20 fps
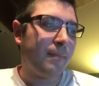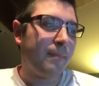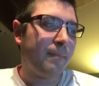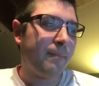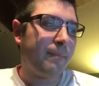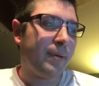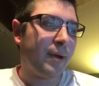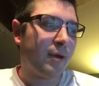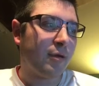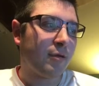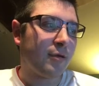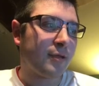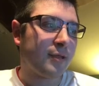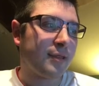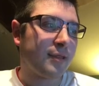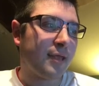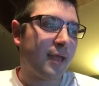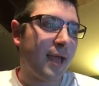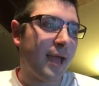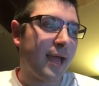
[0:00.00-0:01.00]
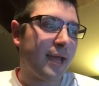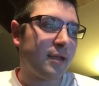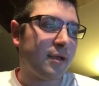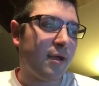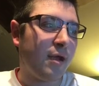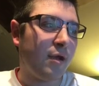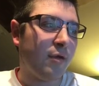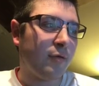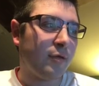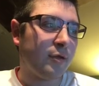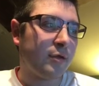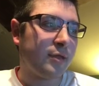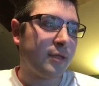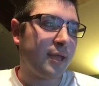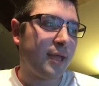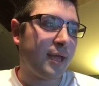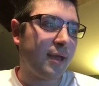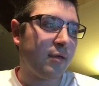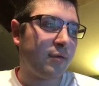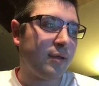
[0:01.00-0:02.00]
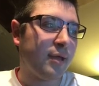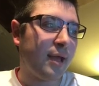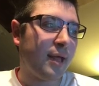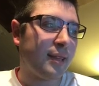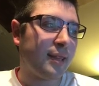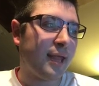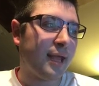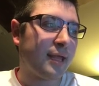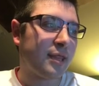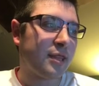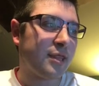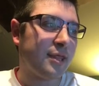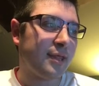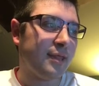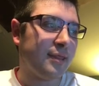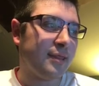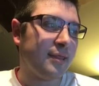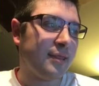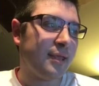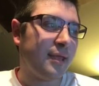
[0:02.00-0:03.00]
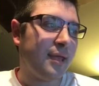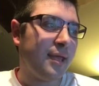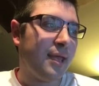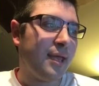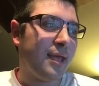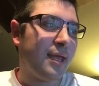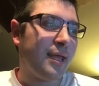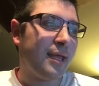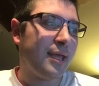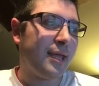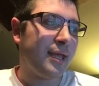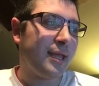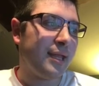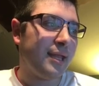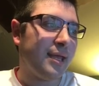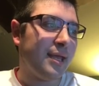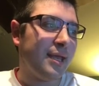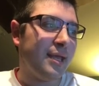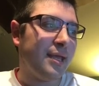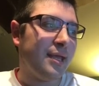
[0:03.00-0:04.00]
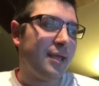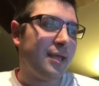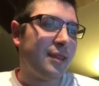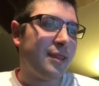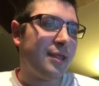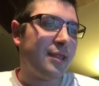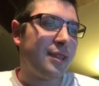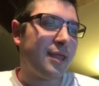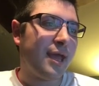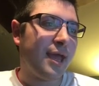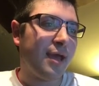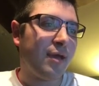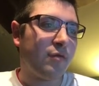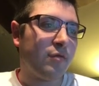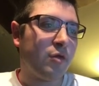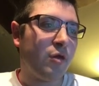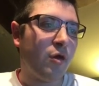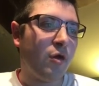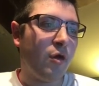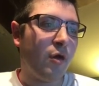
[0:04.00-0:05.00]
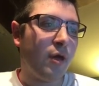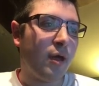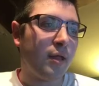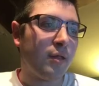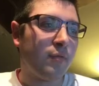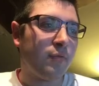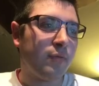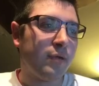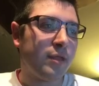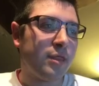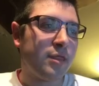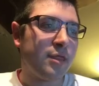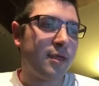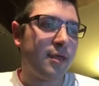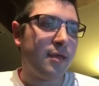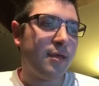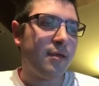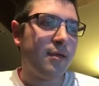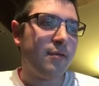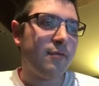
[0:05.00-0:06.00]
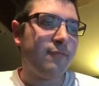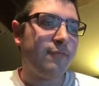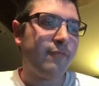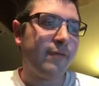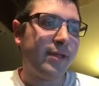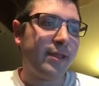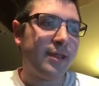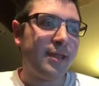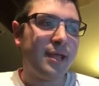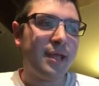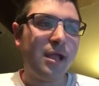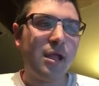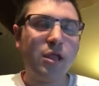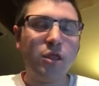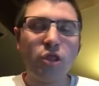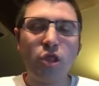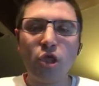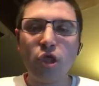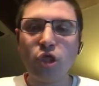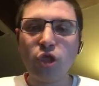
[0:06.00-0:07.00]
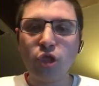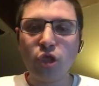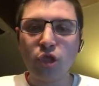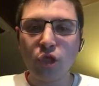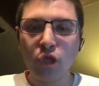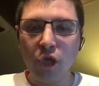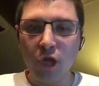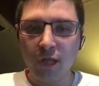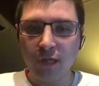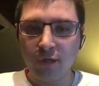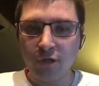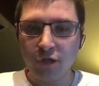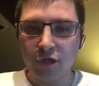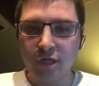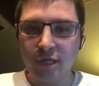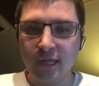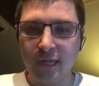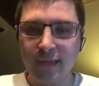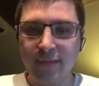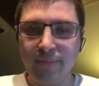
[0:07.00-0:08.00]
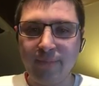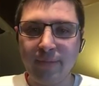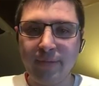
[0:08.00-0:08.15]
bars at our town elections in the town hall, which fund the scholarship.